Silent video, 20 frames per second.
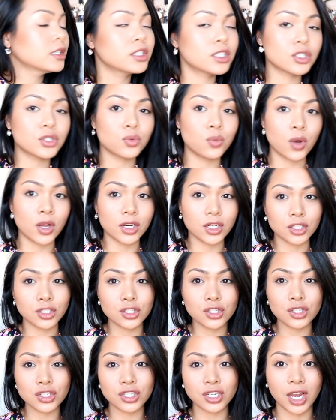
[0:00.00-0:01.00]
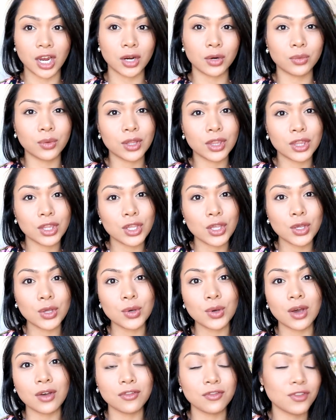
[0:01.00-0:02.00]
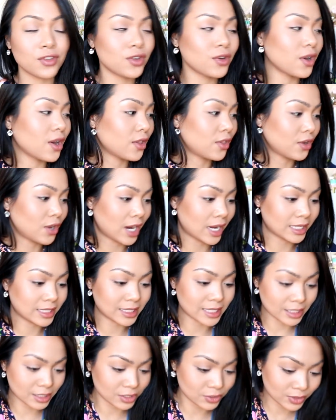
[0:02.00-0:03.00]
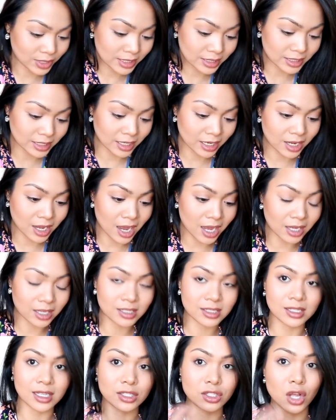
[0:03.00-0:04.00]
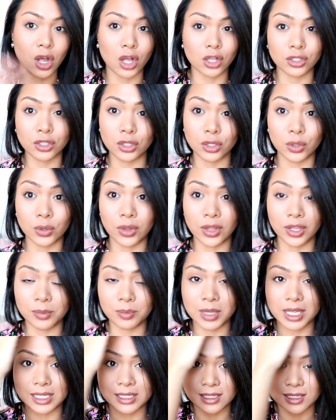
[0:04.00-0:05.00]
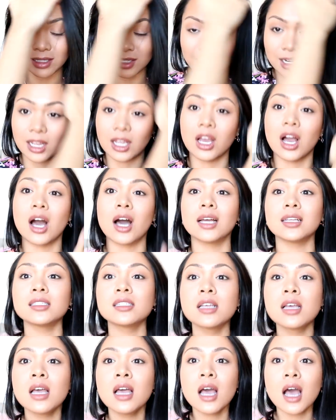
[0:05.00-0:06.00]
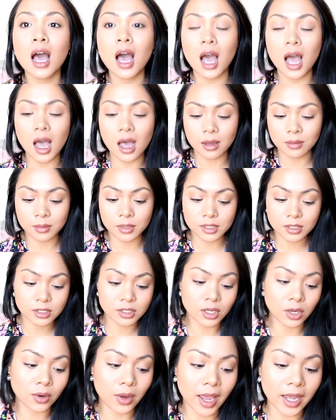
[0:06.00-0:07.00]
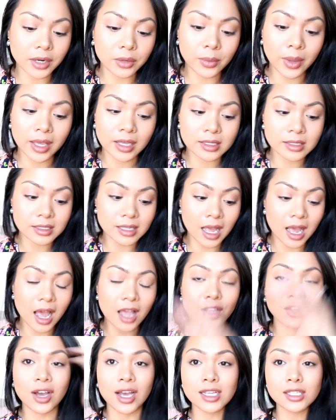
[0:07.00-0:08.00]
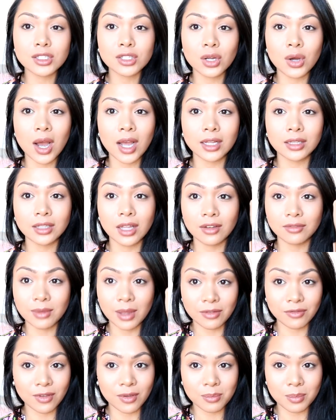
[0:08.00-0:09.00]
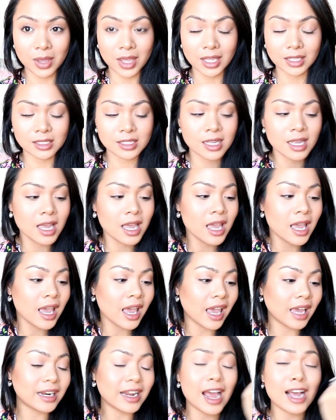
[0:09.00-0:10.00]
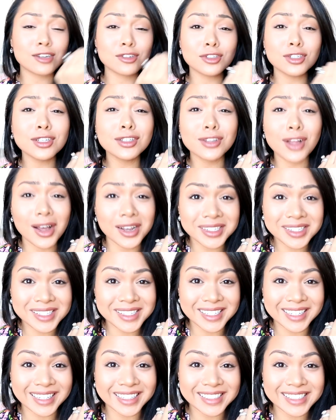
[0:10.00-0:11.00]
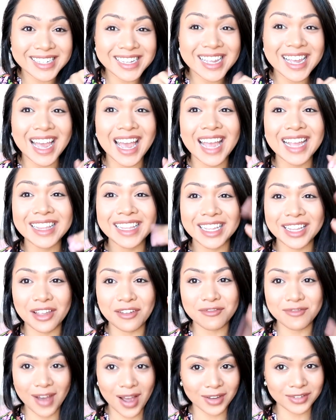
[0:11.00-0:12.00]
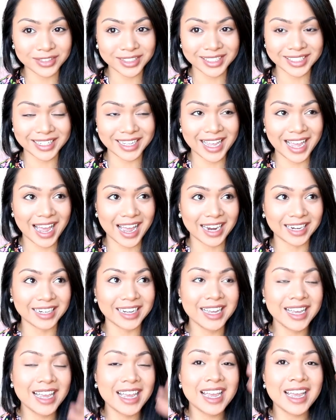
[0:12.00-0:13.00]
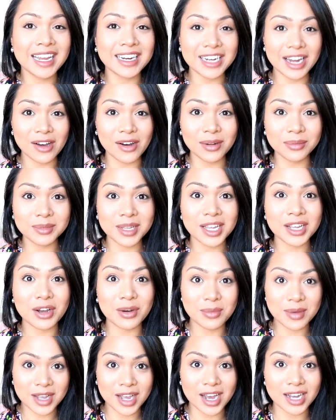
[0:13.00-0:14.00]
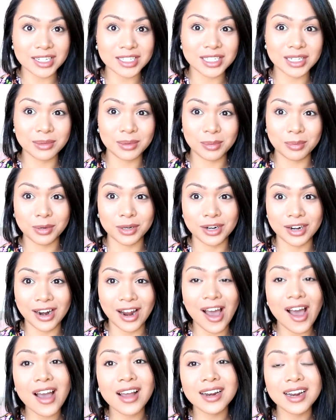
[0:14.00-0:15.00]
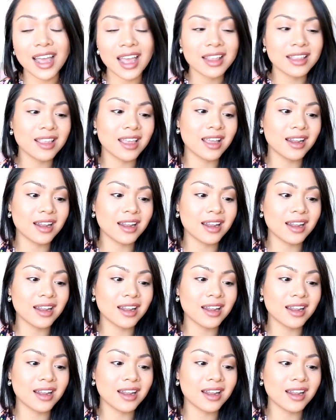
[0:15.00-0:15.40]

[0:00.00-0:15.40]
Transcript: Just wanted to share with you a few other accessories that I got because that's all the clothing pieces that I got. Um, so anyways, you guys know I love my Fitbit and I actually lost it and then I found it again and now I'm like oh my gosh let me put it on and